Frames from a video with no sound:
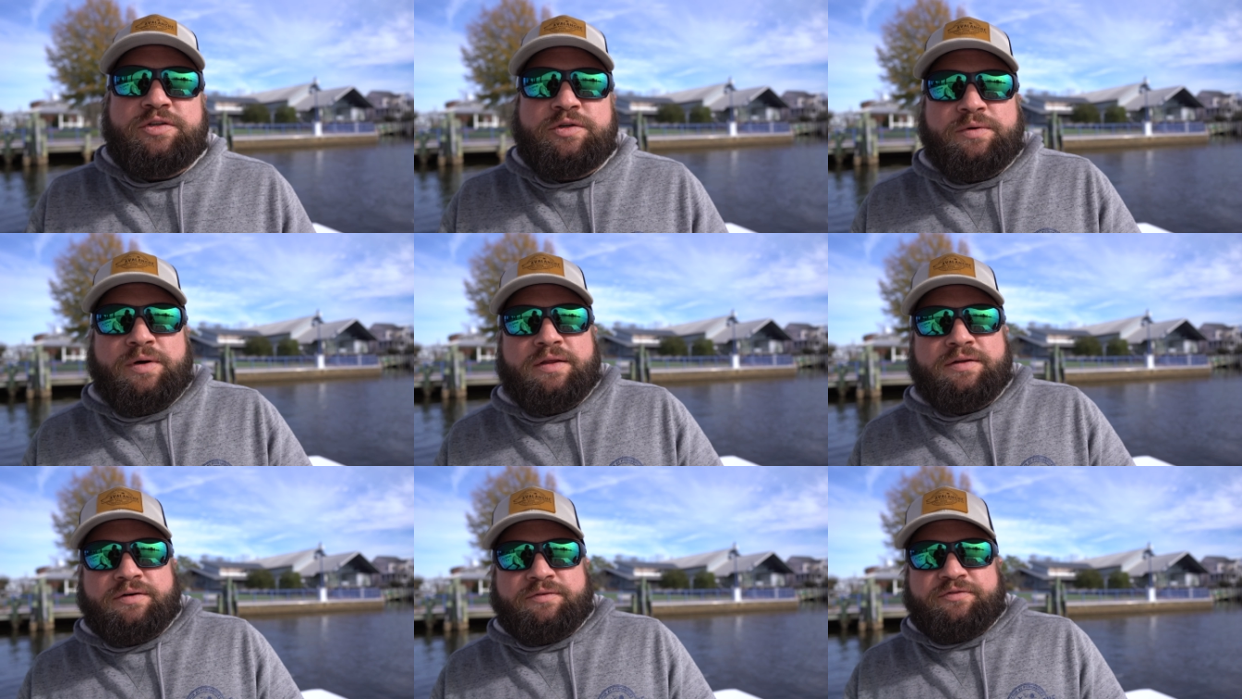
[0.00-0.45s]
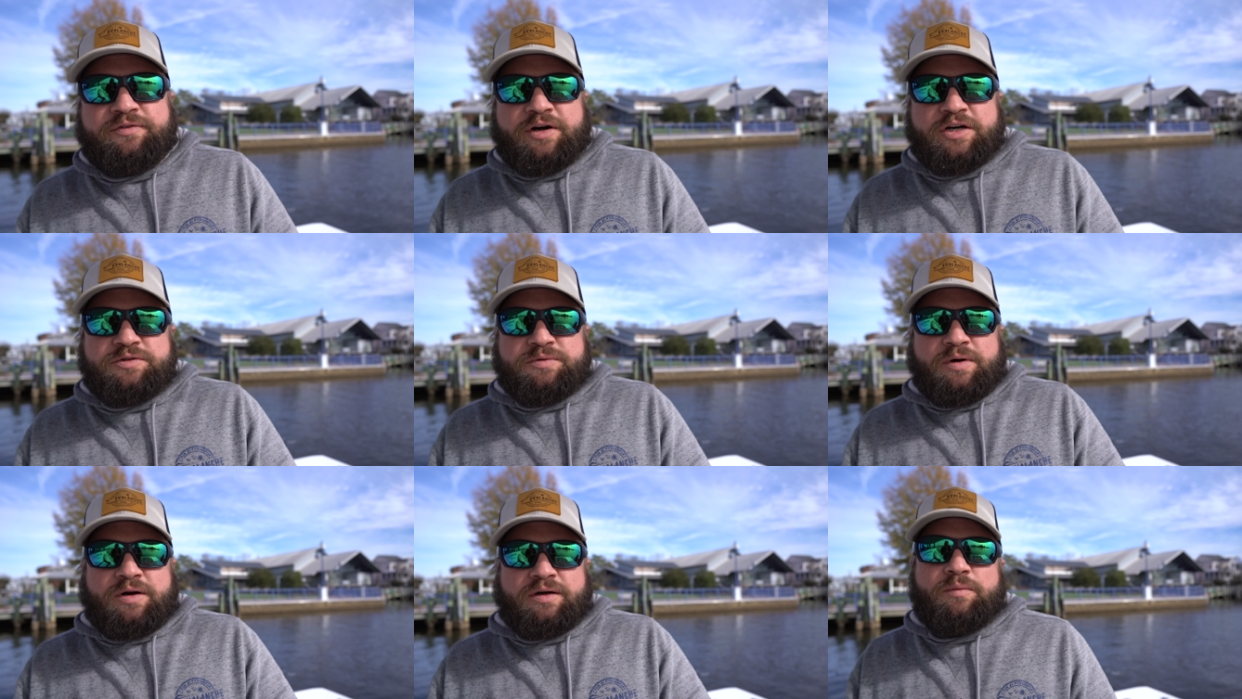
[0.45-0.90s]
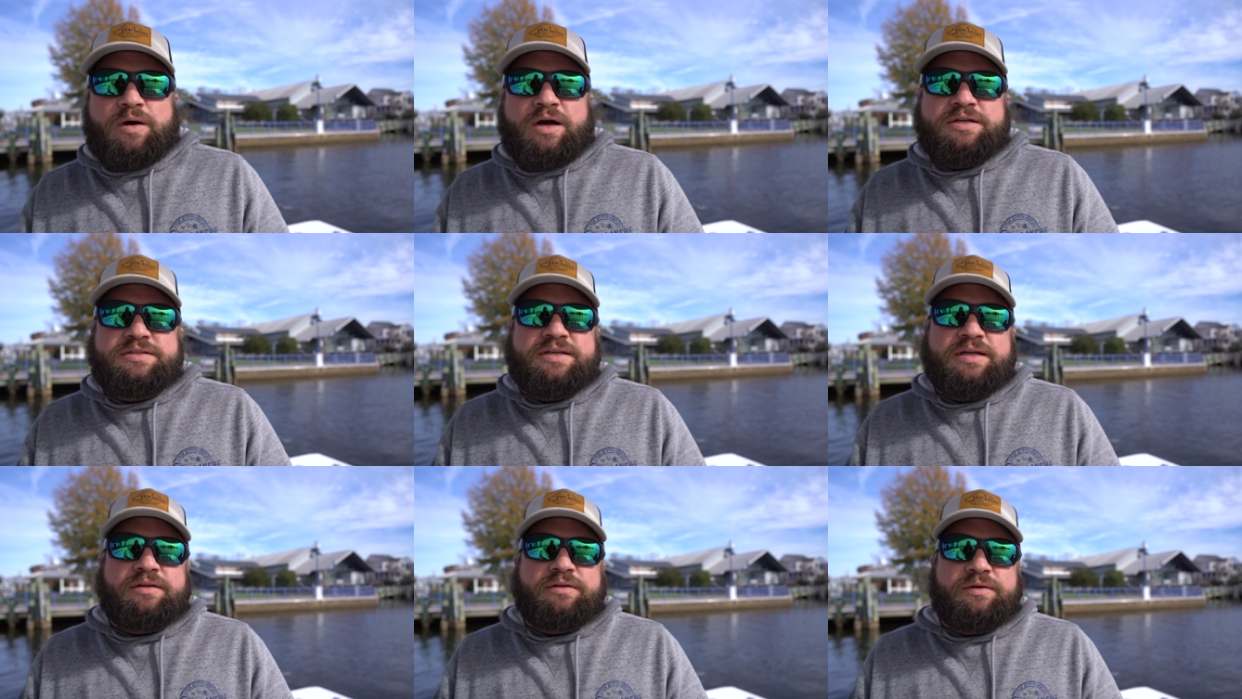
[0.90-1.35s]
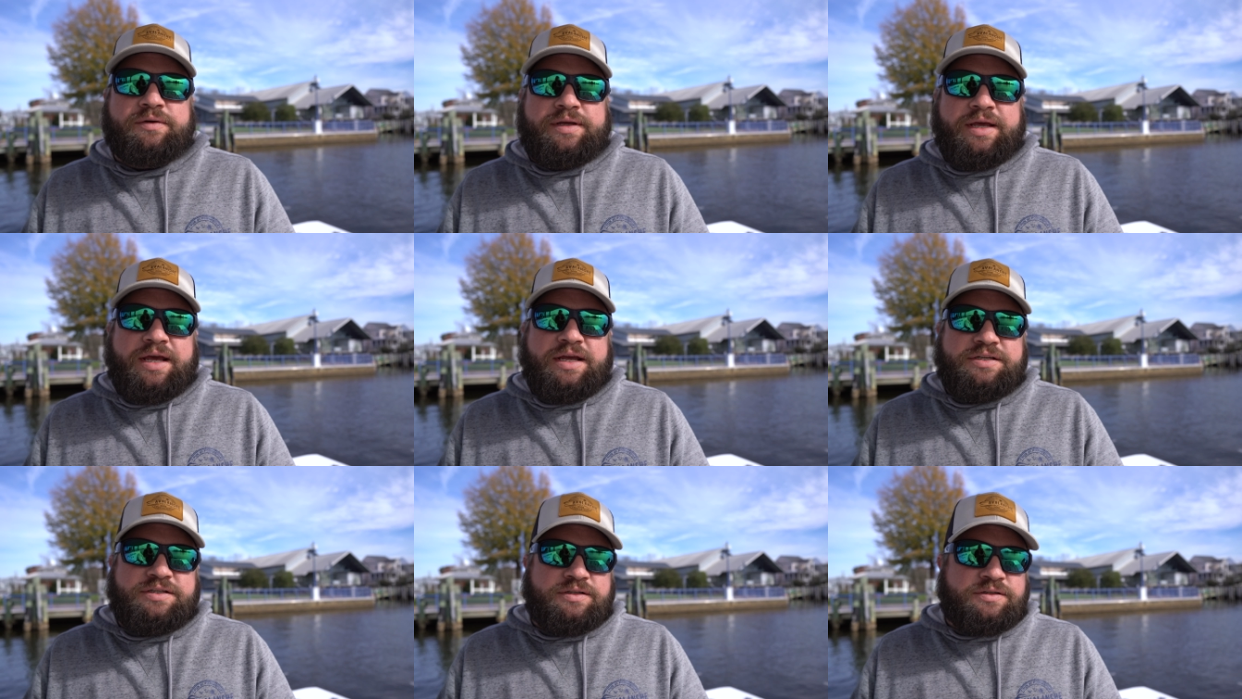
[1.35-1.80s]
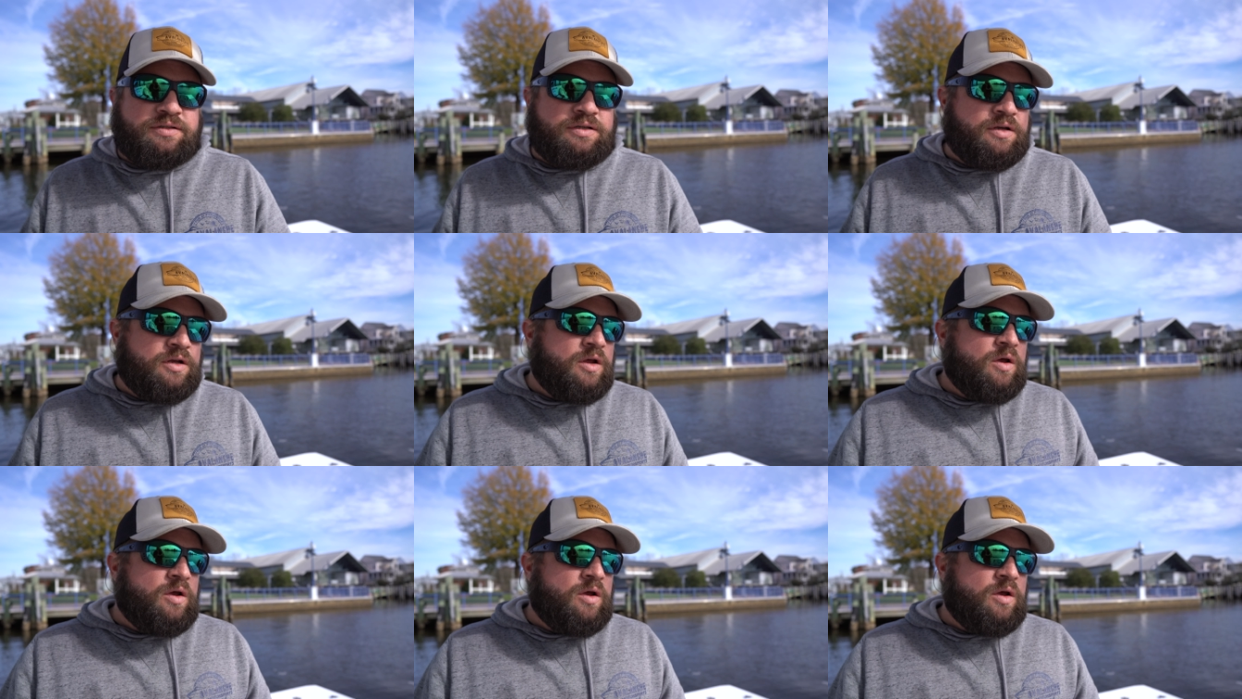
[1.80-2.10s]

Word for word: two other freshwater washdown locations.